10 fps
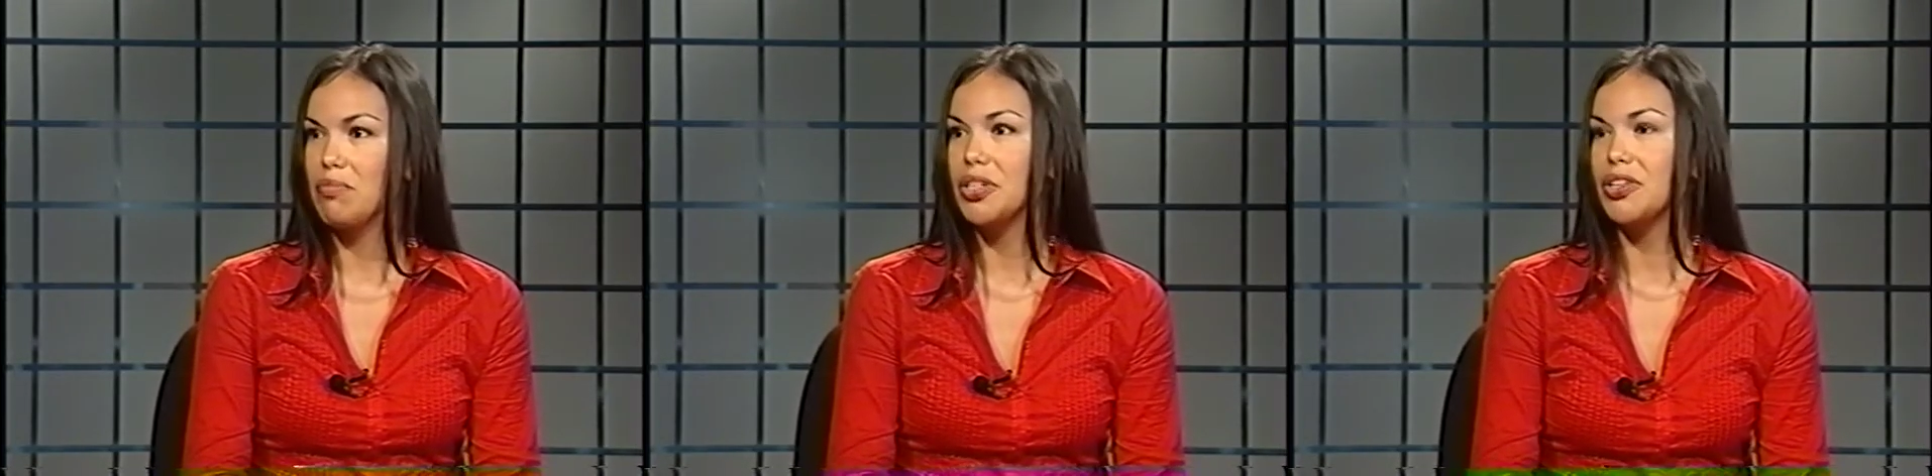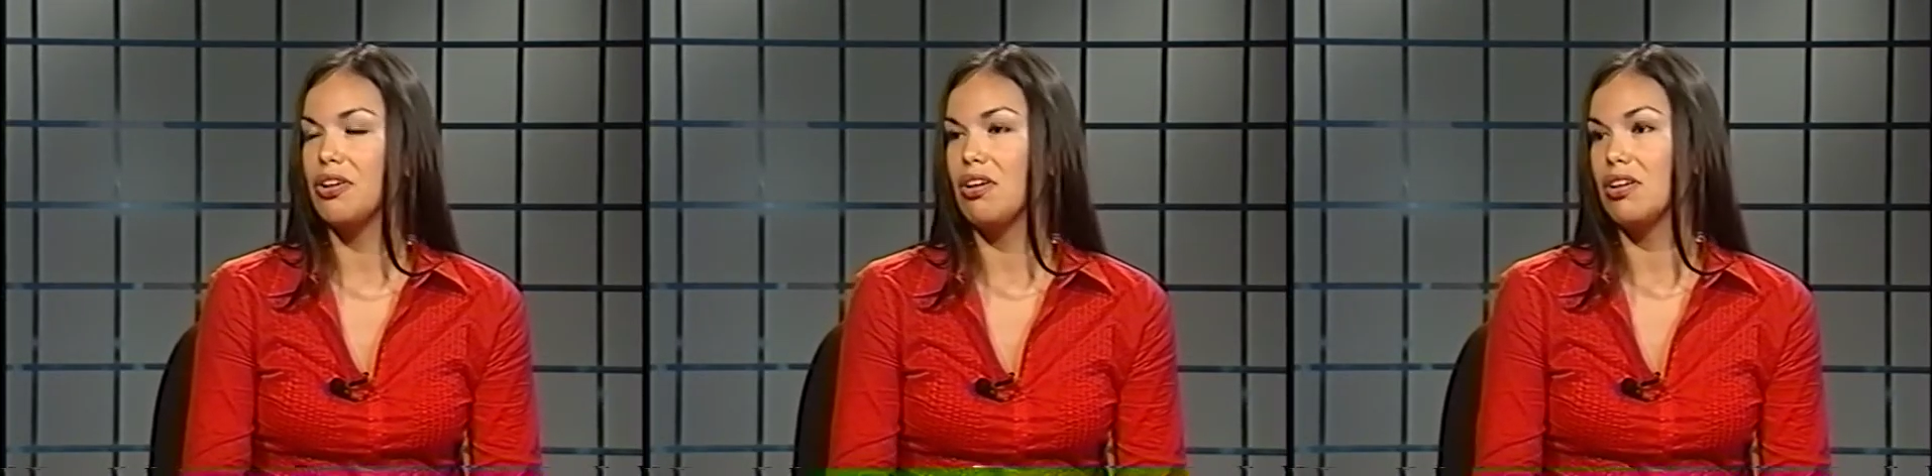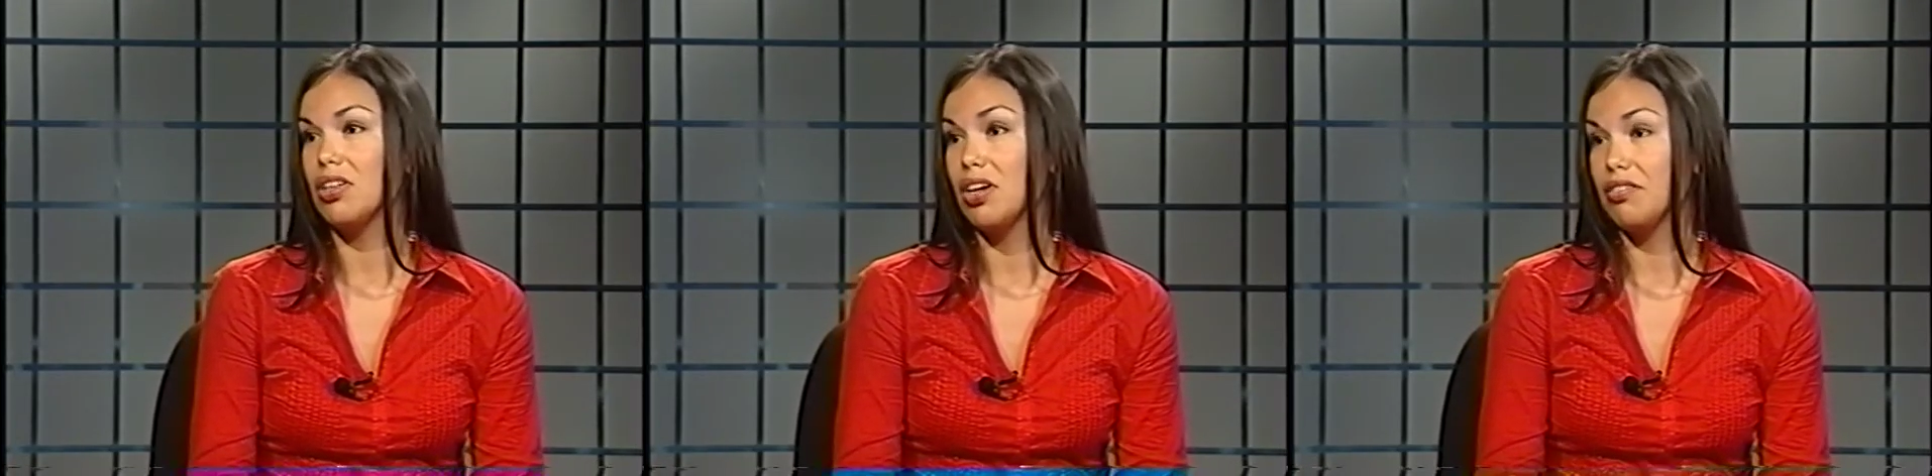but there
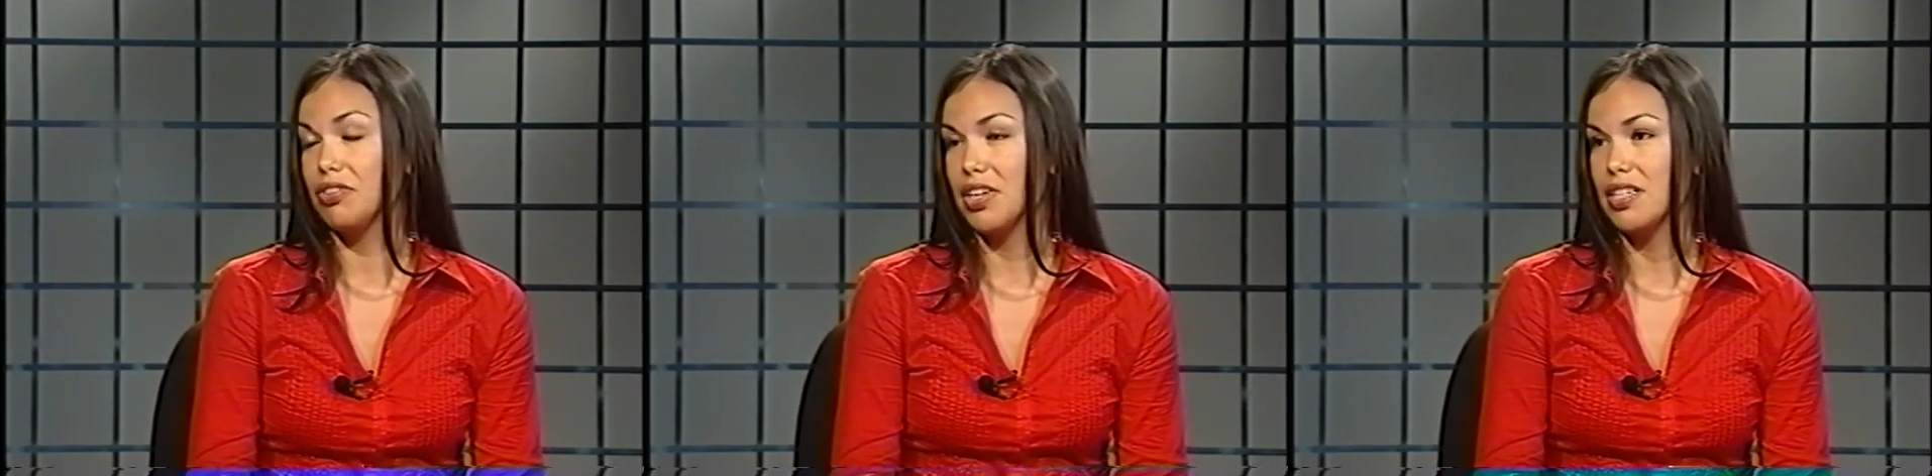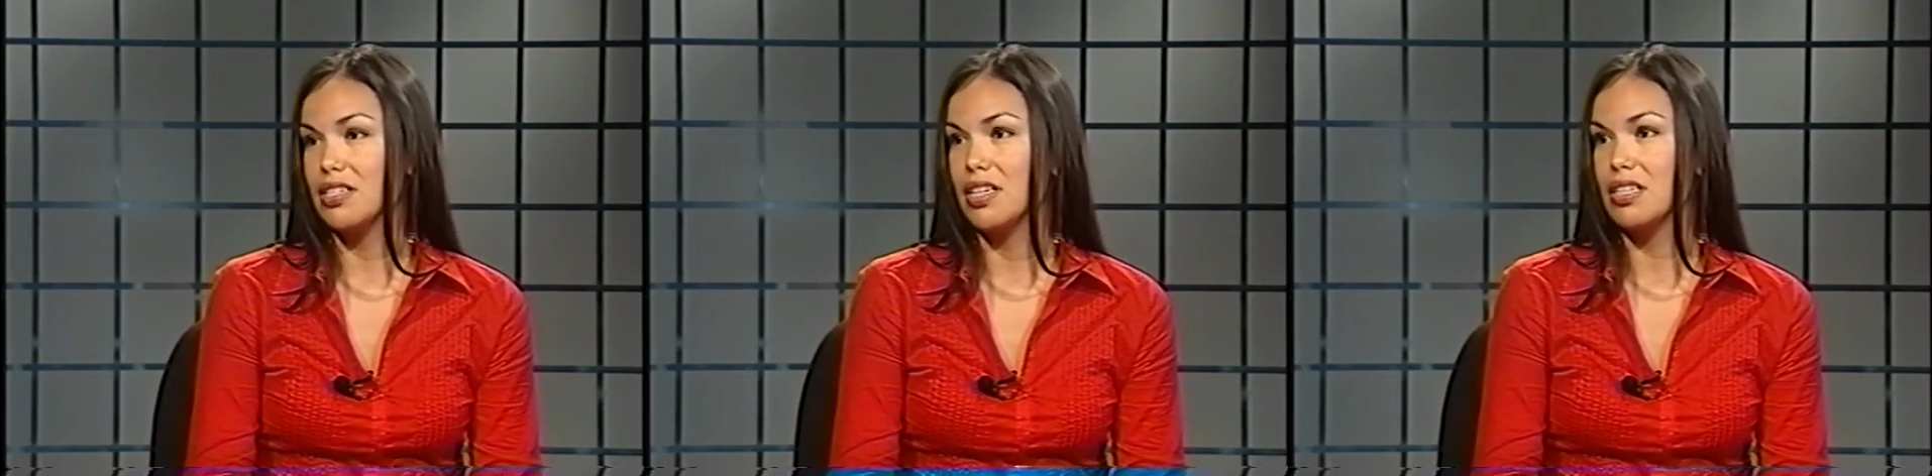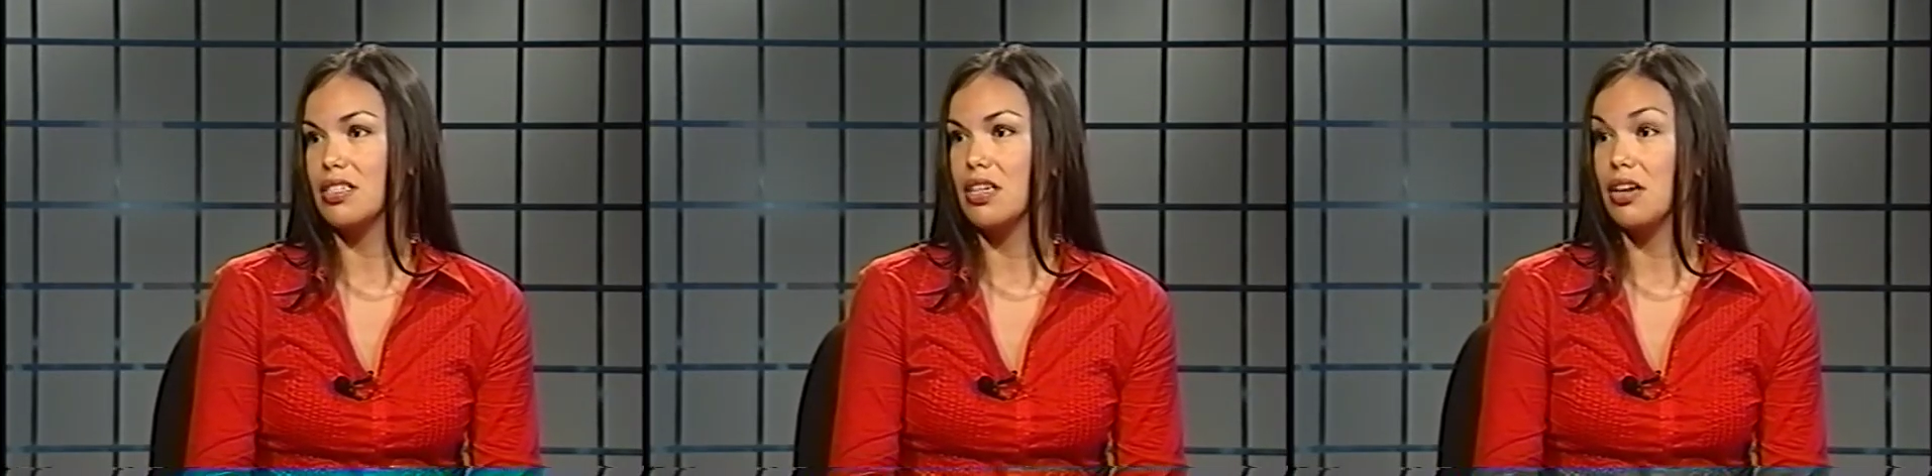are a lot of United
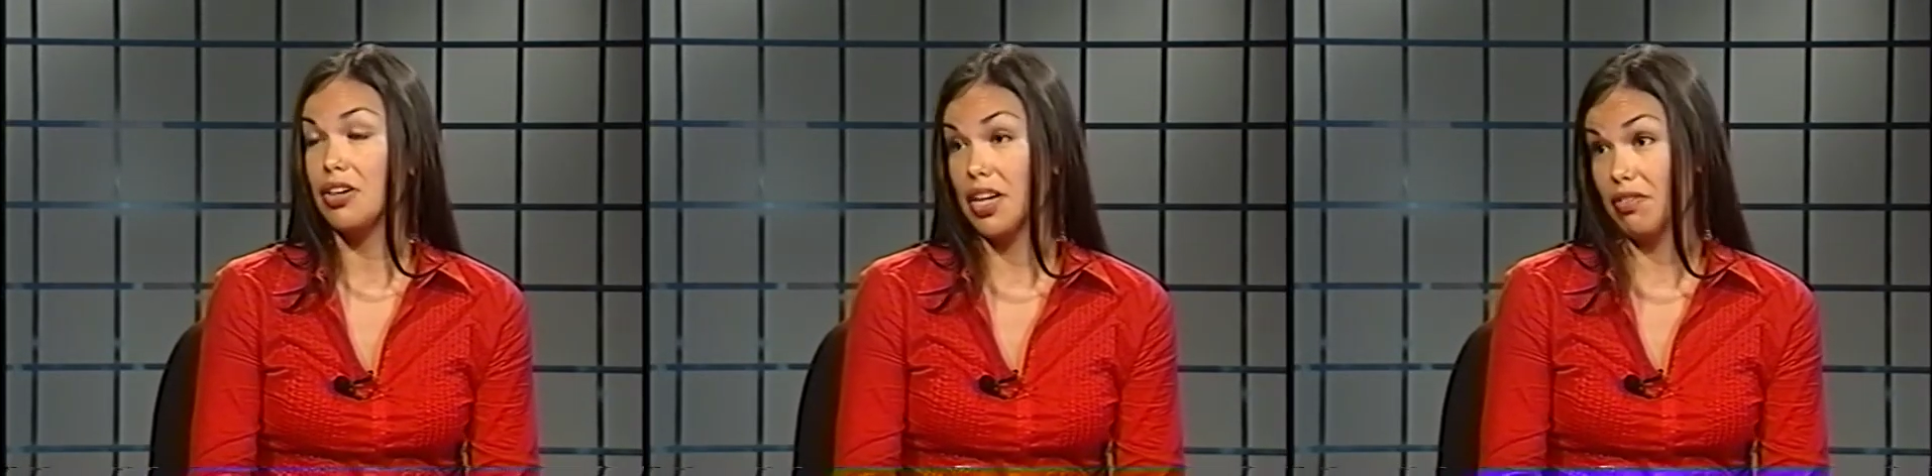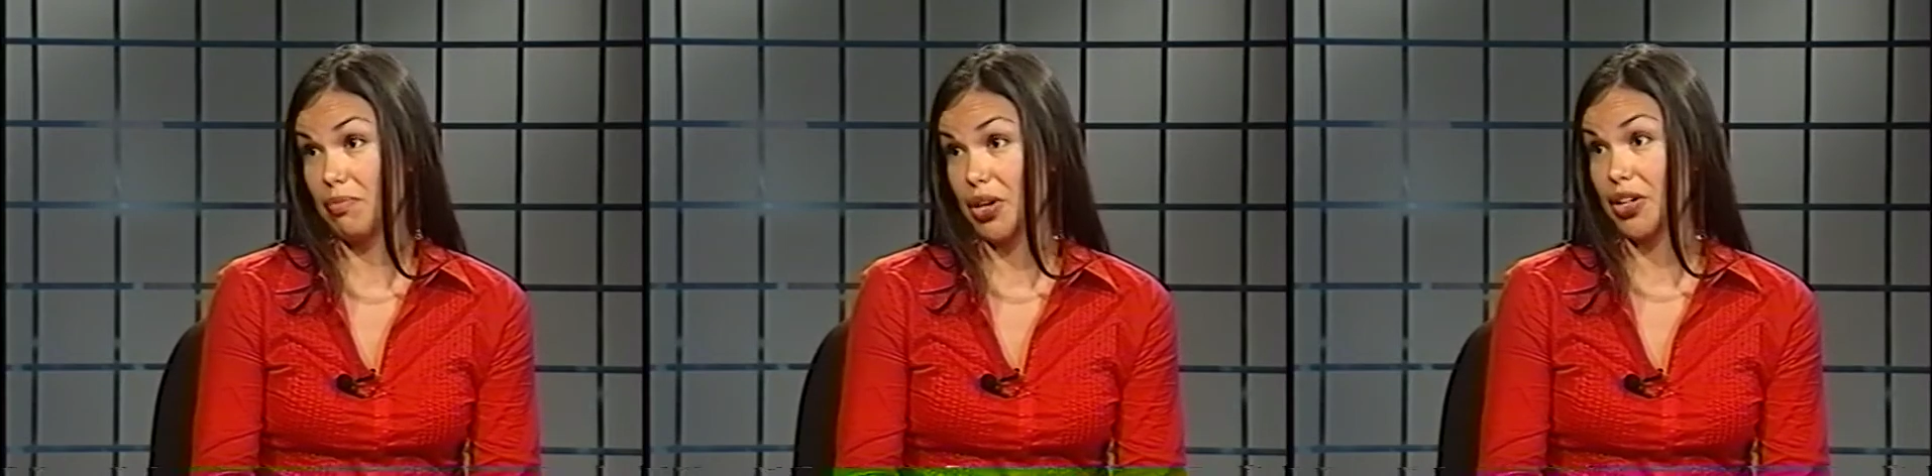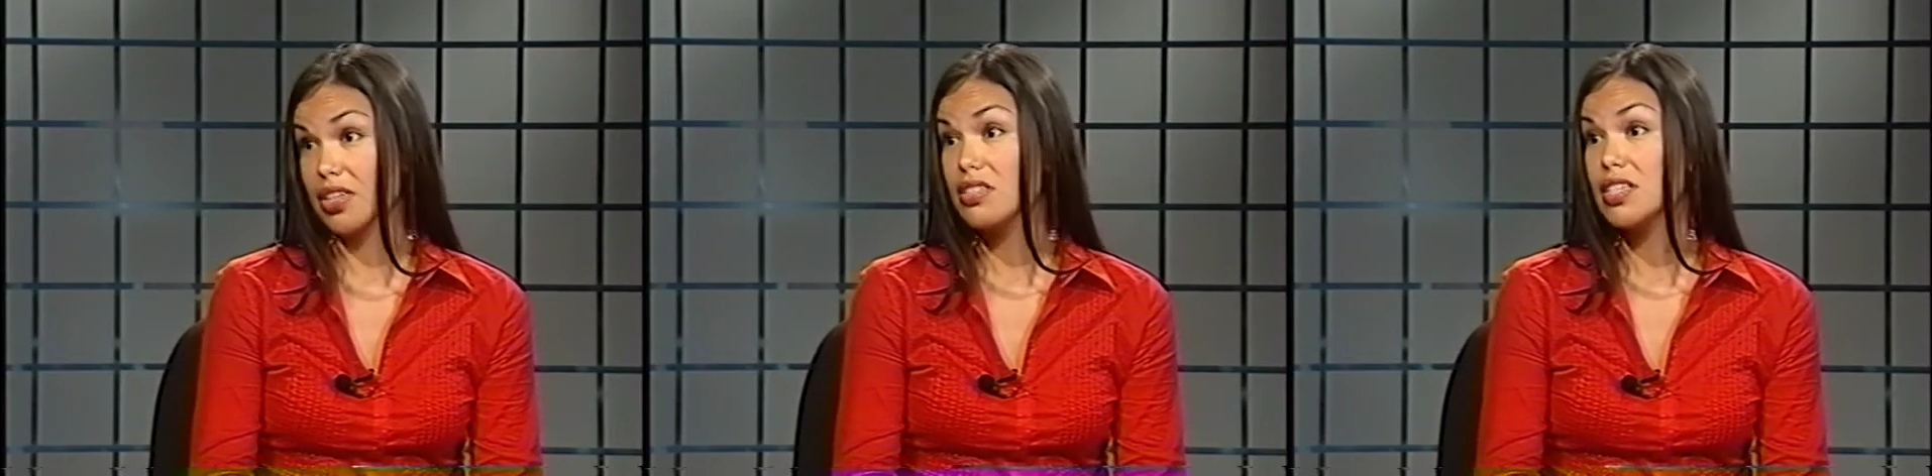States Native
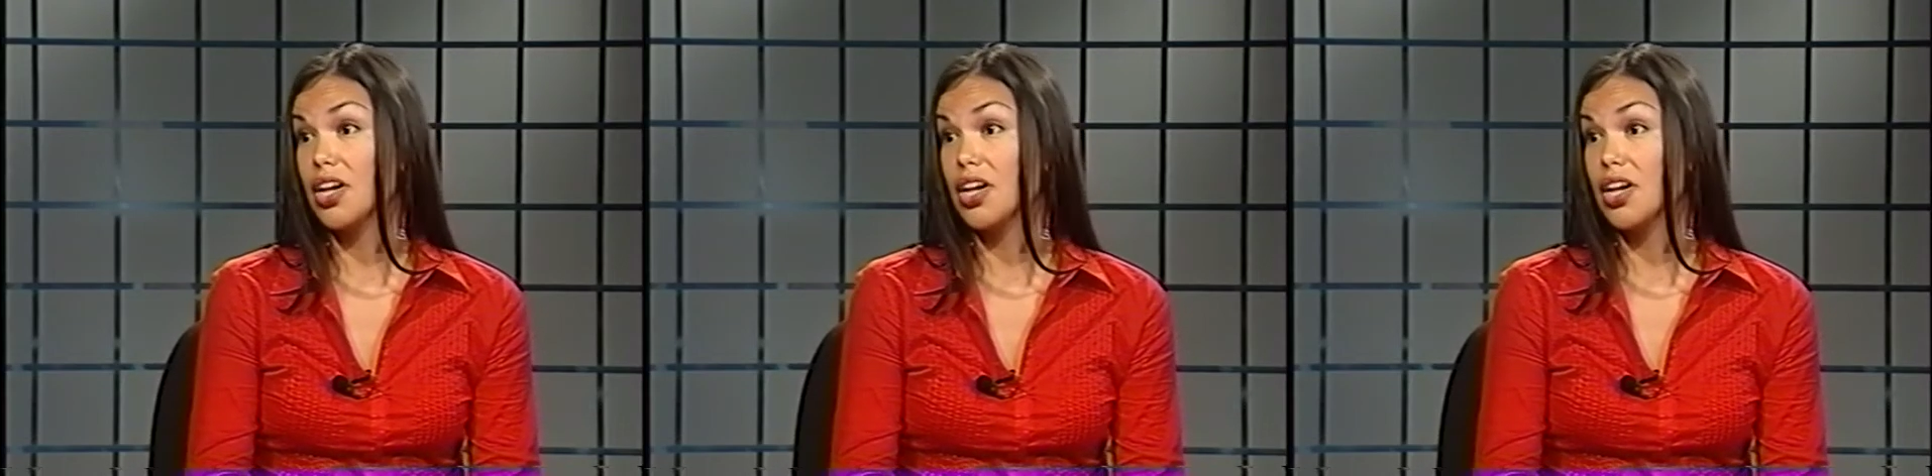Americans